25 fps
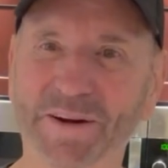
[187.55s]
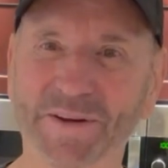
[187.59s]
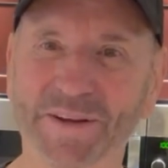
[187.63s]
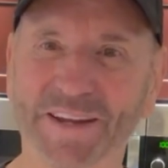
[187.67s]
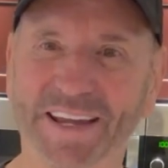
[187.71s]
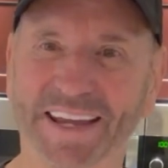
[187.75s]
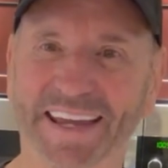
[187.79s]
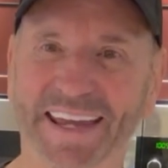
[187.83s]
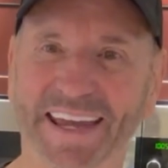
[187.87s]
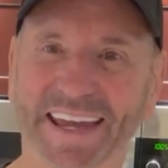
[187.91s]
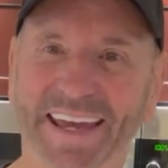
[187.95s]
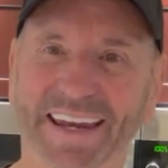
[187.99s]

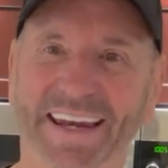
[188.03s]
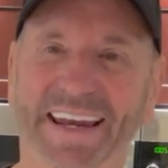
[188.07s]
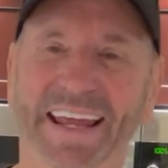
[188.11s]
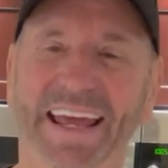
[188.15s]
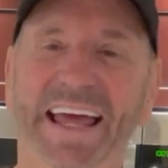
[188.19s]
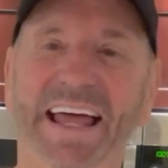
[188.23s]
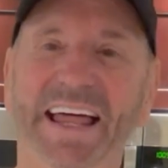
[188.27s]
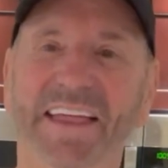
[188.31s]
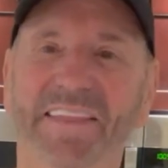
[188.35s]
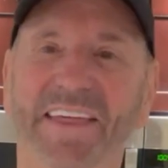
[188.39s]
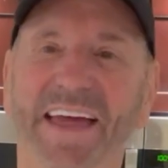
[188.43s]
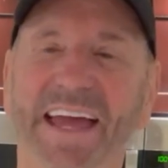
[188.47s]
Thanks for
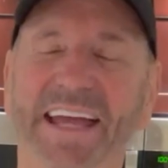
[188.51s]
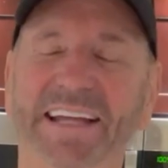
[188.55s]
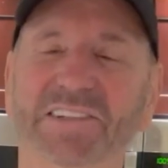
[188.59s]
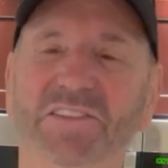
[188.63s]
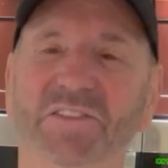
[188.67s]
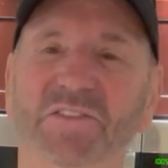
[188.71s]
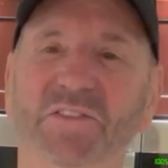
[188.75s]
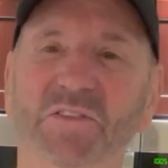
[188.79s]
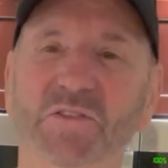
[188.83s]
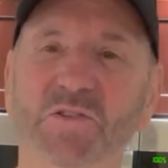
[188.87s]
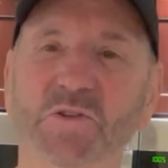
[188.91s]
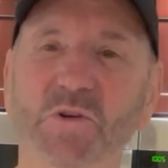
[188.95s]
joining
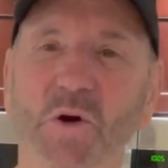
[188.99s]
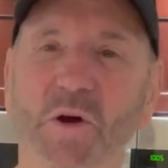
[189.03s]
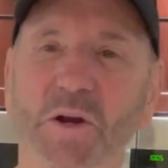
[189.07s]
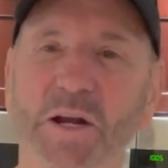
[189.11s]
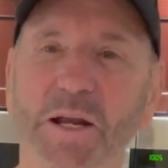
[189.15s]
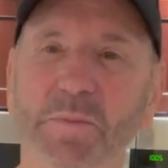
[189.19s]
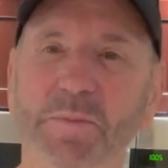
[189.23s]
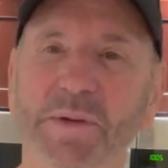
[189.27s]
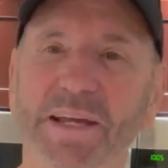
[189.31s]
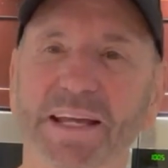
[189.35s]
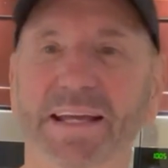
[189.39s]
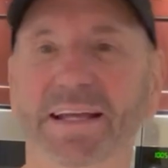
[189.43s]
me.
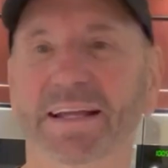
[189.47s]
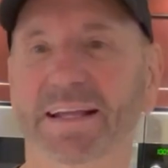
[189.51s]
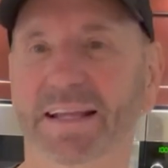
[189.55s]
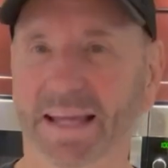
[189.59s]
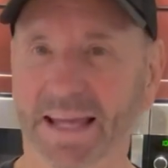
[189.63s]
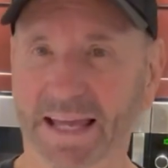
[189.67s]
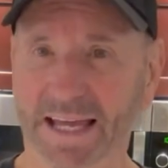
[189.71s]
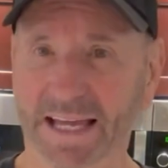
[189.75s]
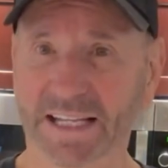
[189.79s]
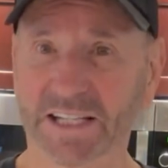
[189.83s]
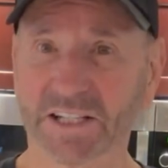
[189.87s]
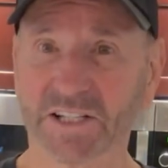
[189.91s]
Catch me
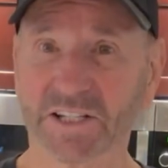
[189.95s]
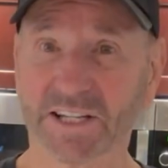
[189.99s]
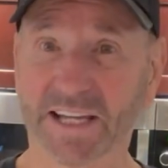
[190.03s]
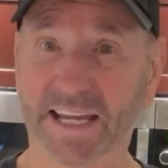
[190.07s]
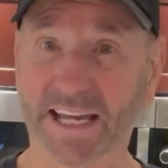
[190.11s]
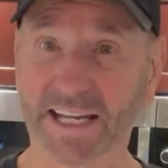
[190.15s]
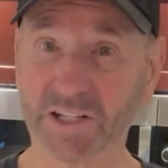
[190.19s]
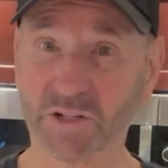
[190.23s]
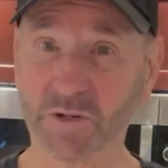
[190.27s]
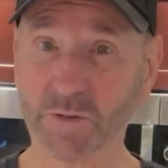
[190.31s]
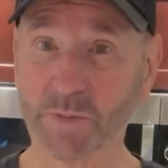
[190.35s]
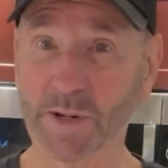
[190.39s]
on my
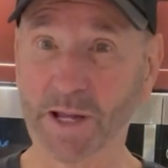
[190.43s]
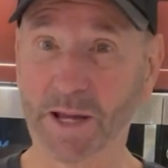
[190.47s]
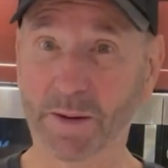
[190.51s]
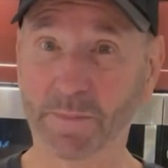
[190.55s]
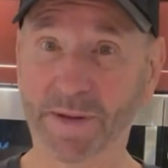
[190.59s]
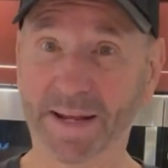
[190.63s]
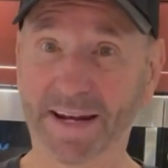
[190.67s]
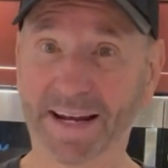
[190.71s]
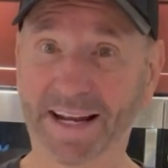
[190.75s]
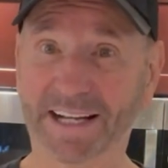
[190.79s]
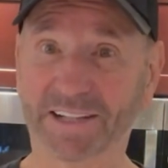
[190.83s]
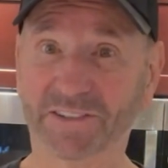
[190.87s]
next
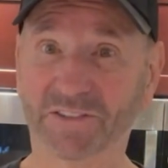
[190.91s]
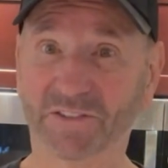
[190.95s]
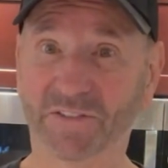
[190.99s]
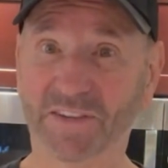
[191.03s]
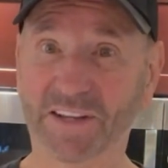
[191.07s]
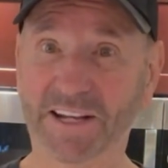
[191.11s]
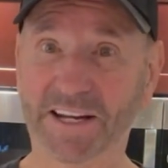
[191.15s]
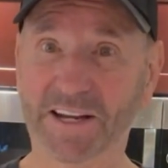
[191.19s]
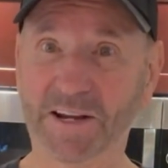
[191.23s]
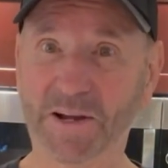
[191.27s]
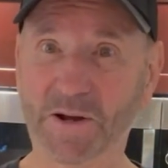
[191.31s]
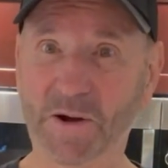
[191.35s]
video.
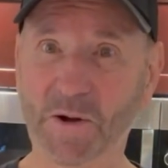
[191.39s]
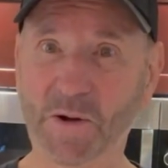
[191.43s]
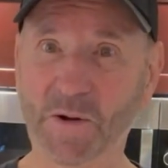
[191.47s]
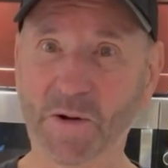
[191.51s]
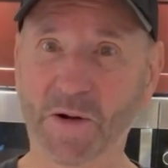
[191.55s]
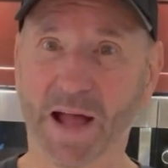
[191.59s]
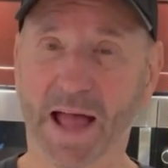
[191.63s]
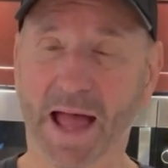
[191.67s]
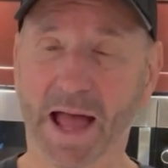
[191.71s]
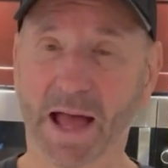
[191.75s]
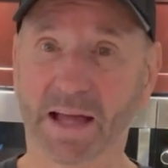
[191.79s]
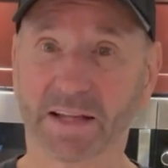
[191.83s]

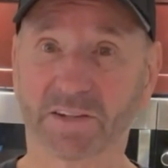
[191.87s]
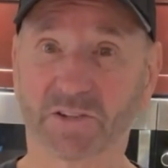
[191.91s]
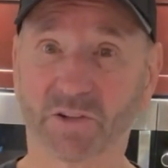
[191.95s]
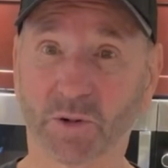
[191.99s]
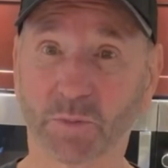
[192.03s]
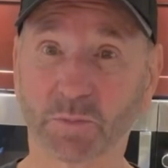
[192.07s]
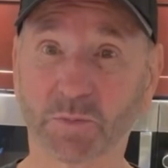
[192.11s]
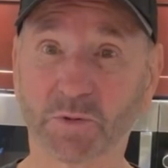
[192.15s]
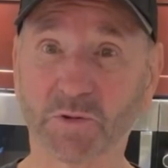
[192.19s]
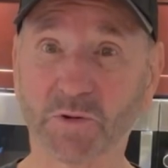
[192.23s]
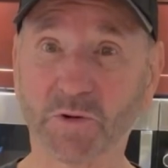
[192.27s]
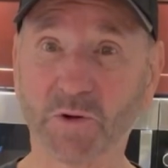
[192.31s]
Subscribe and
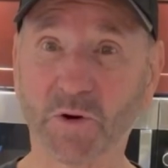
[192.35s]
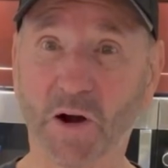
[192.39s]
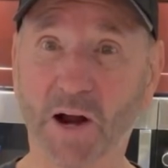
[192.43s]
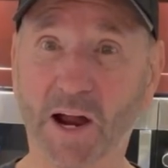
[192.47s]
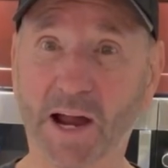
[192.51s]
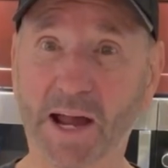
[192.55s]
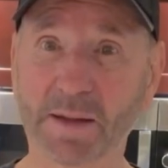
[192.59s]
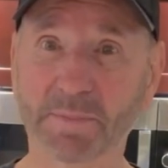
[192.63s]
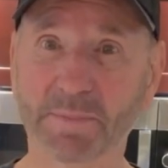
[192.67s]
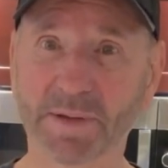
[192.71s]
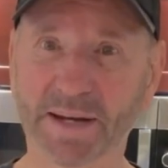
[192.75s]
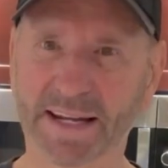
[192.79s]
hit the
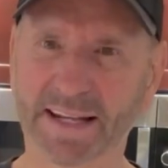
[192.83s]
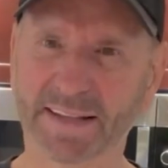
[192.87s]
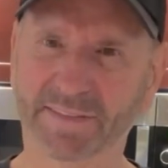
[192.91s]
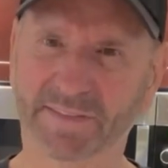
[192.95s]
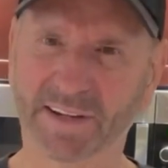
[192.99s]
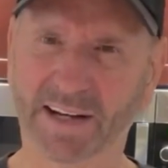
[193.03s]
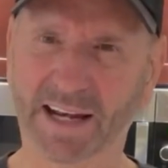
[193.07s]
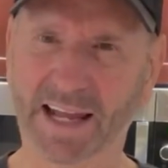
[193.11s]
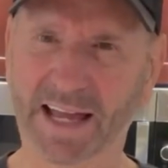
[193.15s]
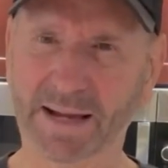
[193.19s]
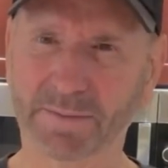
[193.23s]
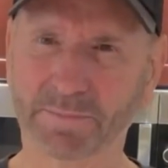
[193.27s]
like button
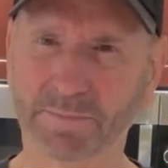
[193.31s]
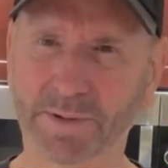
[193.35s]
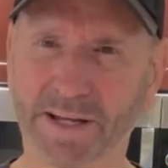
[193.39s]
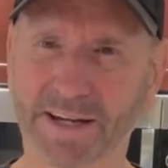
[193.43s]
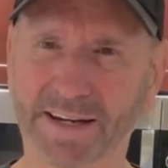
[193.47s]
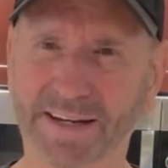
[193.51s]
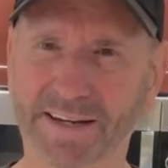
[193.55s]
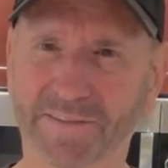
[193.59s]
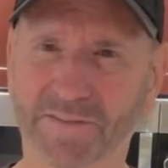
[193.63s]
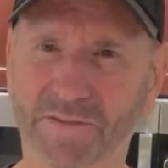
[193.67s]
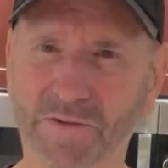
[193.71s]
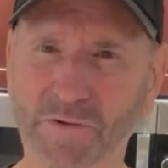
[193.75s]
if you
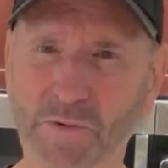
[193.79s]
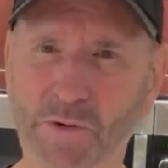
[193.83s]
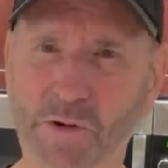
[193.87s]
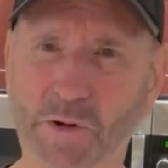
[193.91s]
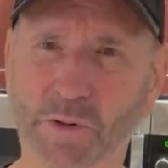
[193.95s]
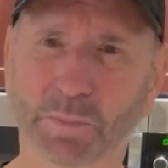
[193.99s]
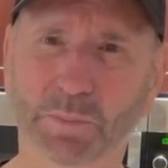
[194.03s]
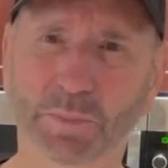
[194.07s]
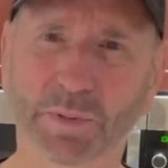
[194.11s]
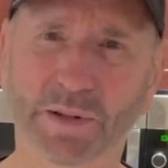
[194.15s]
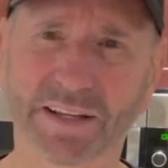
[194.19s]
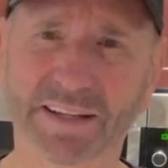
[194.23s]
will,
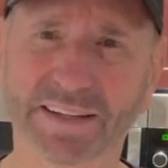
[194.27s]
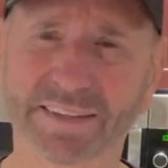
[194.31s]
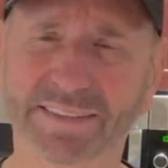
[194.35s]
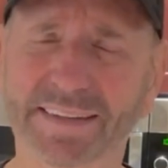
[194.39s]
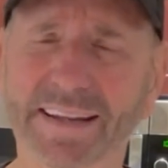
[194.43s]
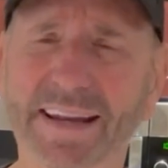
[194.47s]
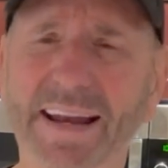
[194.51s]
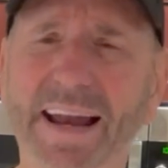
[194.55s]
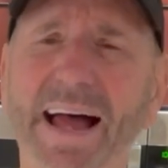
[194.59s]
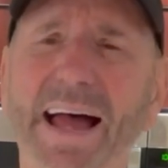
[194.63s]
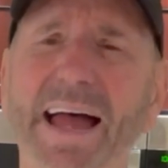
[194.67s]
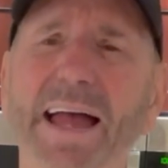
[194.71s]
please. And
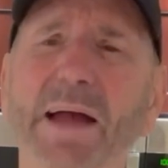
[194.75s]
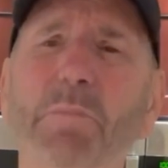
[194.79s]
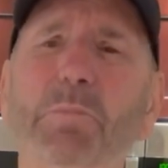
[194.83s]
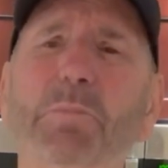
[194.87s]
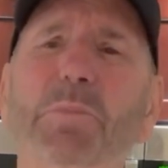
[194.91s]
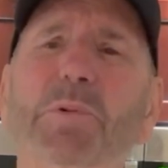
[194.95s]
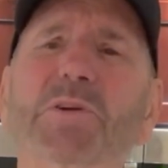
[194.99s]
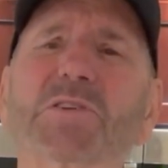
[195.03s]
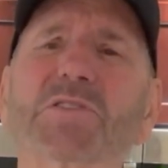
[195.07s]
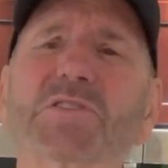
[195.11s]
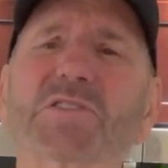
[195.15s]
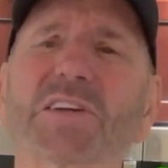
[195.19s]
I
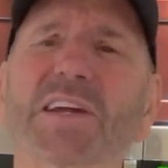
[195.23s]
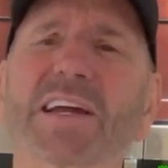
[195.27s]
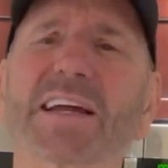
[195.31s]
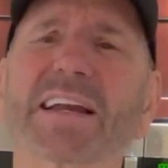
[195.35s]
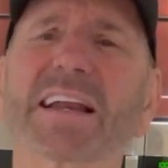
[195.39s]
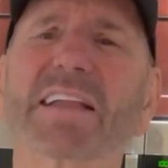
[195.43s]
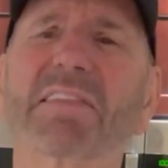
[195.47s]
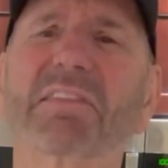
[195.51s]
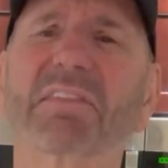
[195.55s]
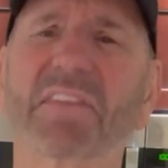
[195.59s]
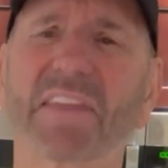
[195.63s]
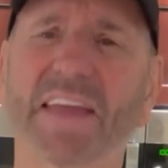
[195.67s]
appreciate
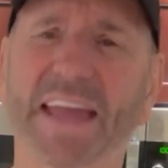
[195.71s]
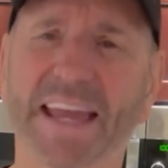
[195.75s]
it.